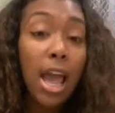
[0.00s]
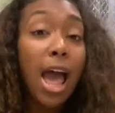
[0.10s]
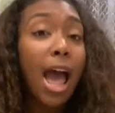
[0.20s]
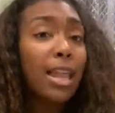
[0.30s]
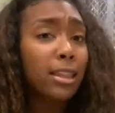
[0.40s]

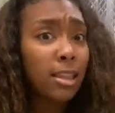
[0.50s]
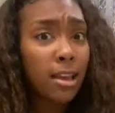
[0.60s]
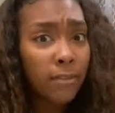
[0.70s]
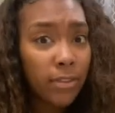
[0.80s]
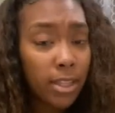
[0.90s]
I
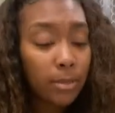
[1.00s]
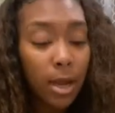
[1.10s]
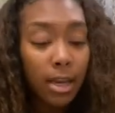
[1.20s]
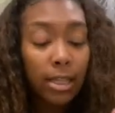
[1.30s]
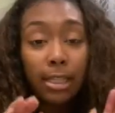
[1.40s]
love this
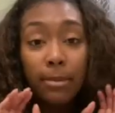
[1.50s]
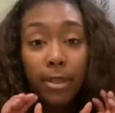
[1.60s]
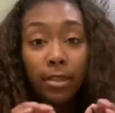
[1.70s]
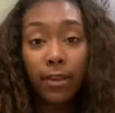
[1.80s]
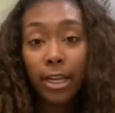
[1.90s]
product. It
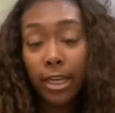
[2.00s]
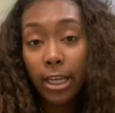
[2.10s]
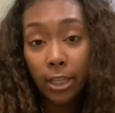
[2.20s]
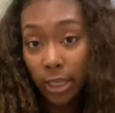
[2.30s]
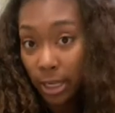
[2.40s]
smells very good.
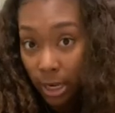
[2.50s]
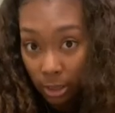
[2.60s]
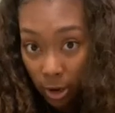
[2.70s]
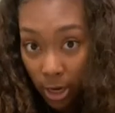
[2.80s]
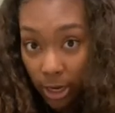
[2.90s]
You can get it at
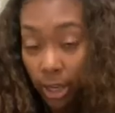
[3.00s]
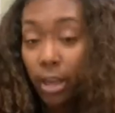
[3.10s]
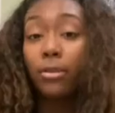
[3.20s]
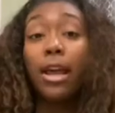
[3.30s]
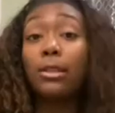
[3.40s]

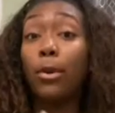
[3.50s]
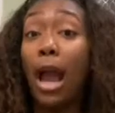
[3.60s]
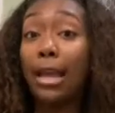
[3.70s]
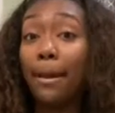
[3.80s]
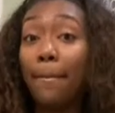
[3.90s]
Target. That's where
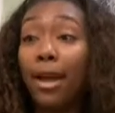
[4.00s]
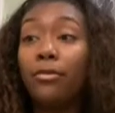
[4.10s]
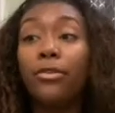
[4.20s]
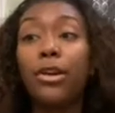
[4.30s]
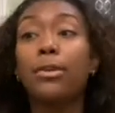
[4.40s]
I get mine
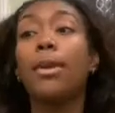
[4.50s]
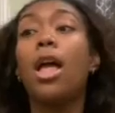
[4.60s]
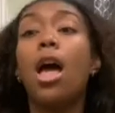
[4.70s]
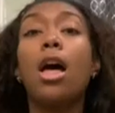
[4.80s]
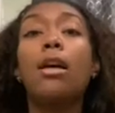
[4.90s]
from.
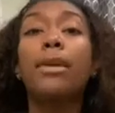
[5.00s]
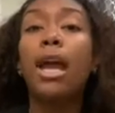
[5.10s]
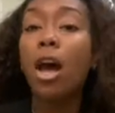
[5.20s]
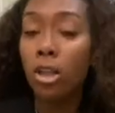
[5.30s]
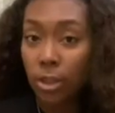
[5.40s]
And
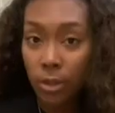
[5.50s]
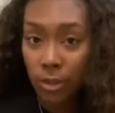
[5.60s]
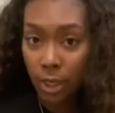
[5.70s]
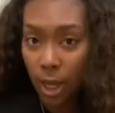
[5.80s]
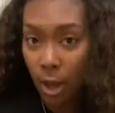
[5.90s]
I also use
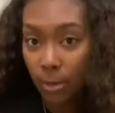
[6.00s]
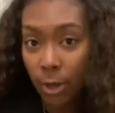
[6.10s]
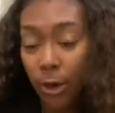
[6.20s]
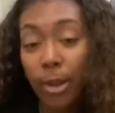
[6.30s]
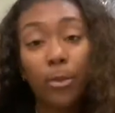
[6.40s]
their combing
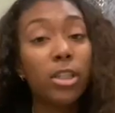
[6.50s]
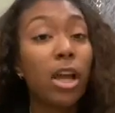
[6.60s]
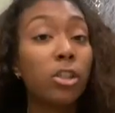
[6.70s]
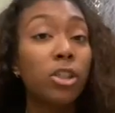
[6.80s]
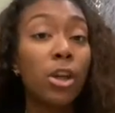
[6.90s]
cream, which
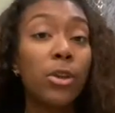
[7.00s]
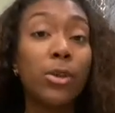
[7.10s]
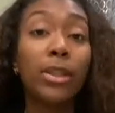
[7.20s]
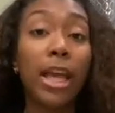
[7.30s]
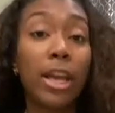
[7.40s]
I'll show you
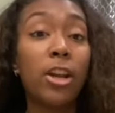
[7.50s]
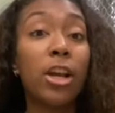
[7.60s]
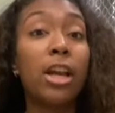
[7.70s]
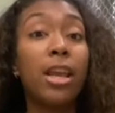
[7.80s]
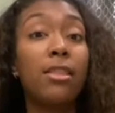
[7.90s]
later
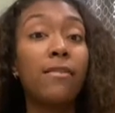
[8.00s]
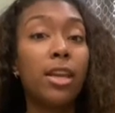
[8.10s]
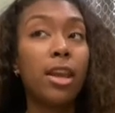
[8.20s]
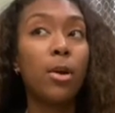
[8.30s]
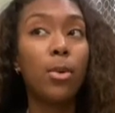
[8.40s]
in the
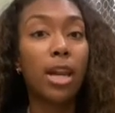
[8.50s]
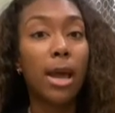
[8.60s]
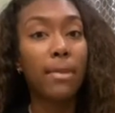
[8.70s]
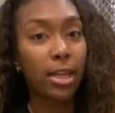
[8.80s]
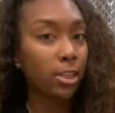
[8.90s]
video when
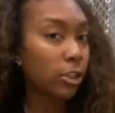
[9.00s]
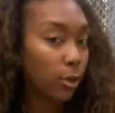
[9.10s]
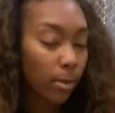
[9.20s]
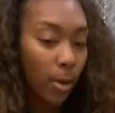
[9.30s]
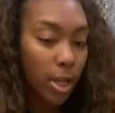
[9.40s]
I'm actually
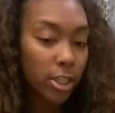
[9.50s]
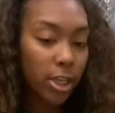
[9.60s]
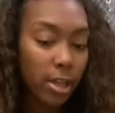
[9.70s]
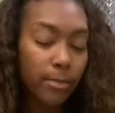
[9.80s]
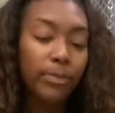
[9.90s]
doing my wash and
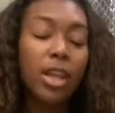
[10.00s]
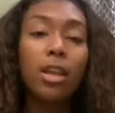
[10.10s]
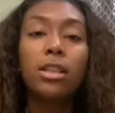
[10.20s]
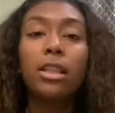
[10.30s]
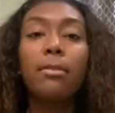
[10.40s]
go.
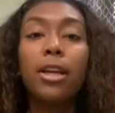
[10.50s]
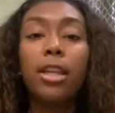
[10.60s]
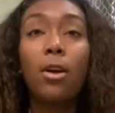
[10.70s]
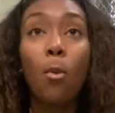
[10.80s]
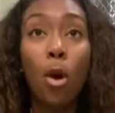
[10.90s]
So I'm going
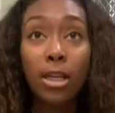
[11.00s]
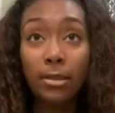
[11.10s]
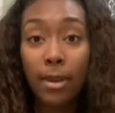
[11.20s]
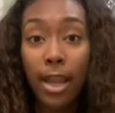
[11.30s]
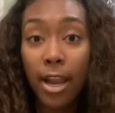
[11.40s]
to wash
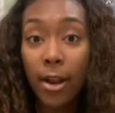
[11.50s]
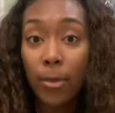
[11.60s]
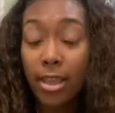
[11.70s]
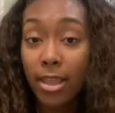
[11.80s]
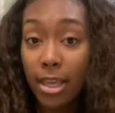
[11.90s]
my hair
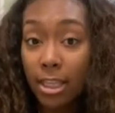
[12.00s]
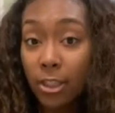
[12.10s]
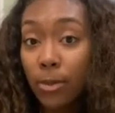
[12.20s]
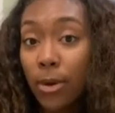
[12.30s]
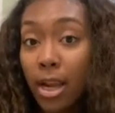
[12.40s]
with these
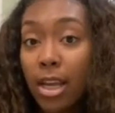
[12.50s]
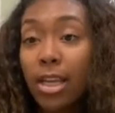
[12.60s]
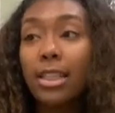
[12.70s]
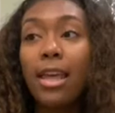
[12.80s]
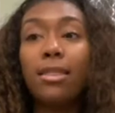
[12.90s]
two
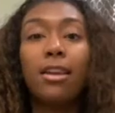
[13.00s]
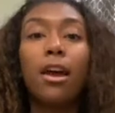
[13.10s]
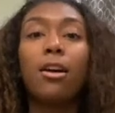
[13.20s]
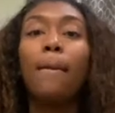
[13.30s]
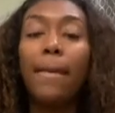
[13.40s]
products, and then
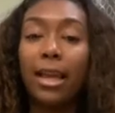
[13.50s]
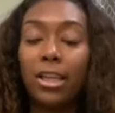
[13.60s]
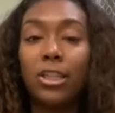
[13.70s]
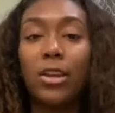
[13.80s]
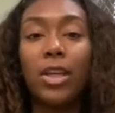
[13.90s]
I'll come back and
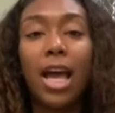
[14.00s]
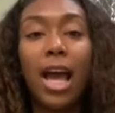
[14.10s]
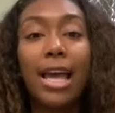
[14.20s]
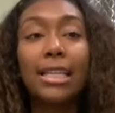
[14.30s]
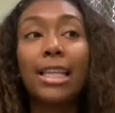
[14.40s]
show you guys